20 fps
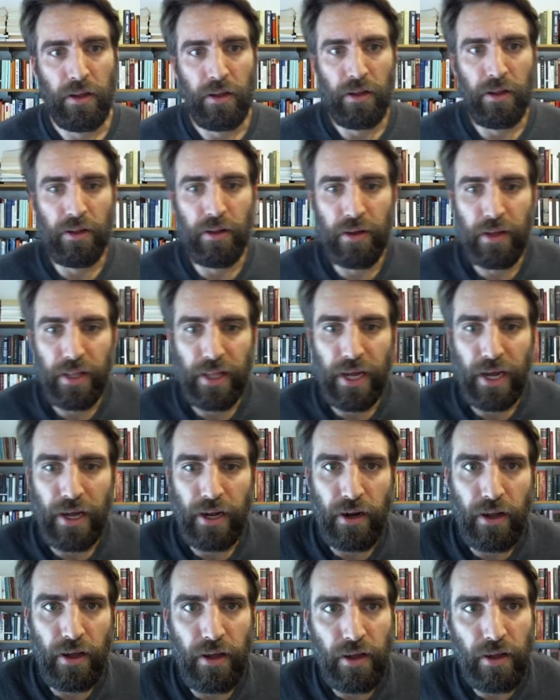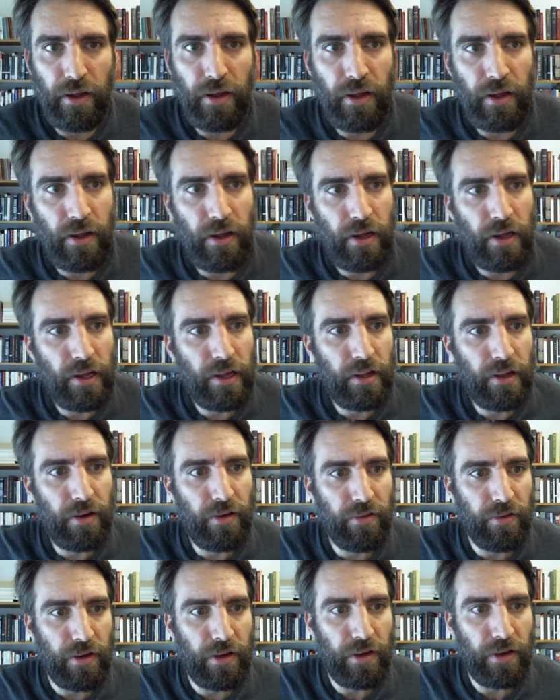Look at that.
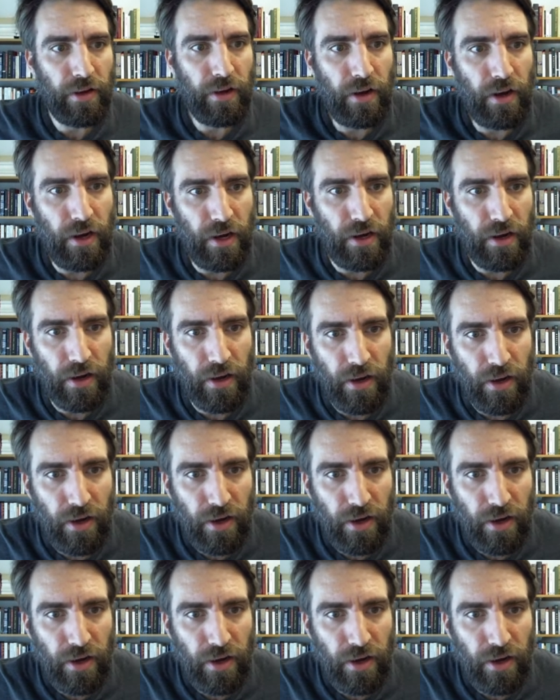There's a uh,